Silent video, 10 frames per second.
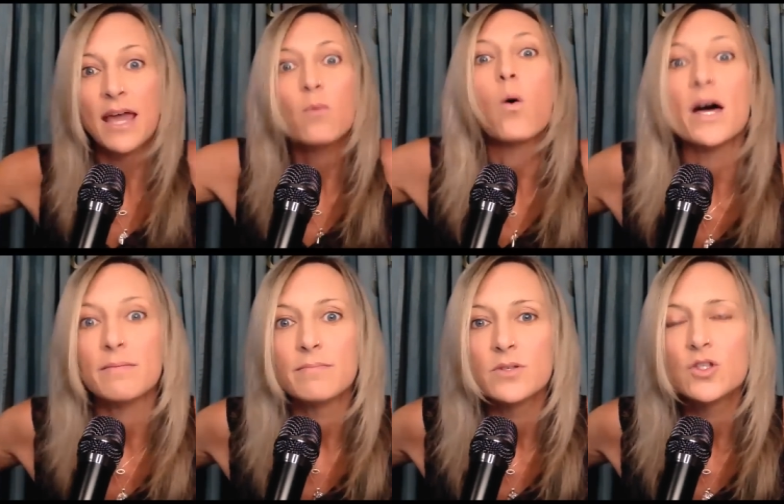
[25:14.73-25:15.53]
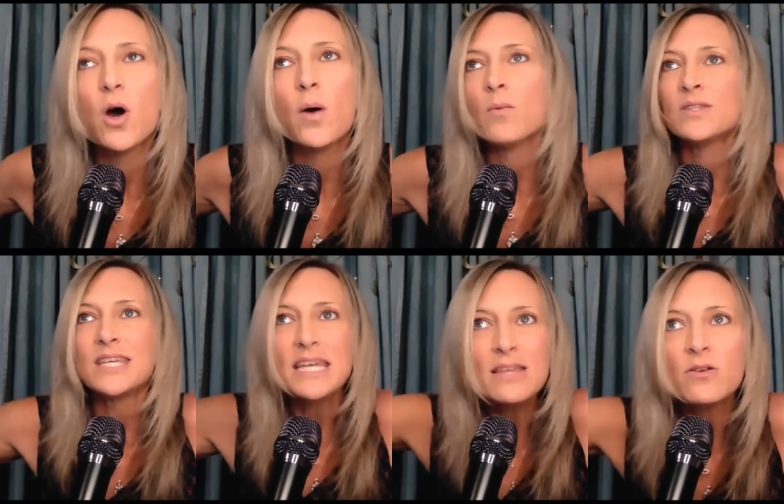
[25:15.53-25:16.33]
They won. So it was
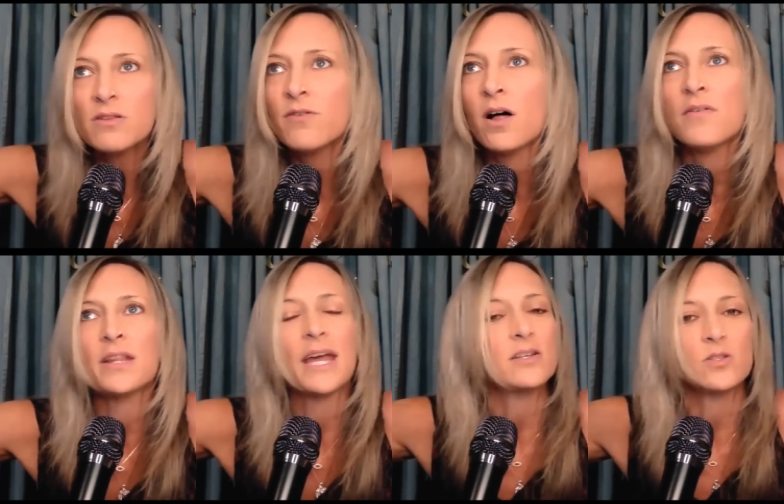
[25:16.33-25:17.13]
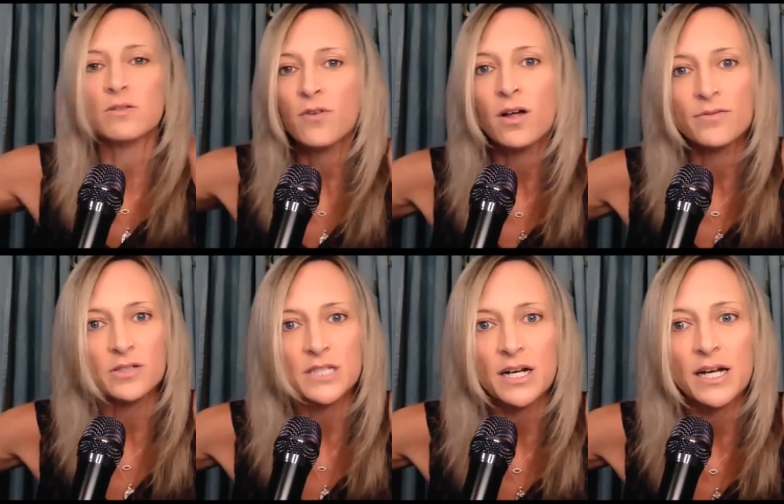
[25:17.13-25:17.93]
either the fall of Atlantis or the fall of
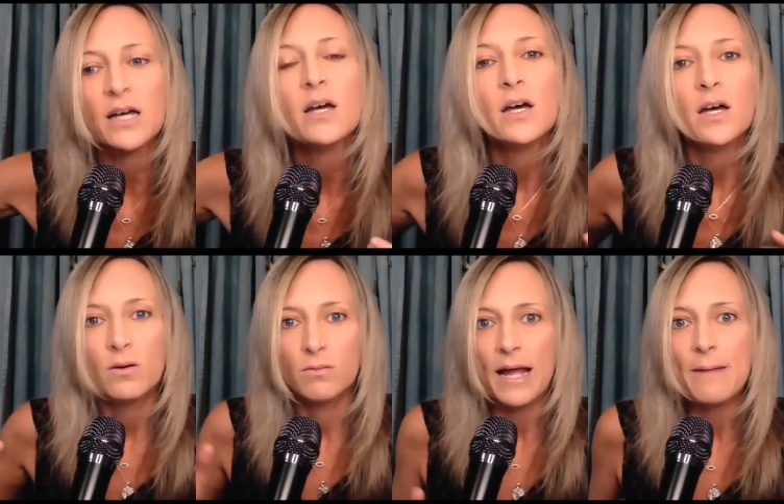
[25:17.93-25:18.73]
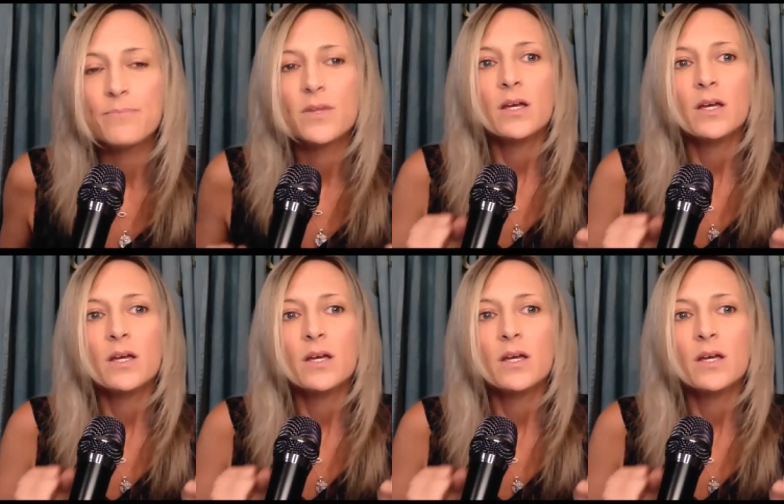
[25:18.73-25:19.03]
Tartaria, right?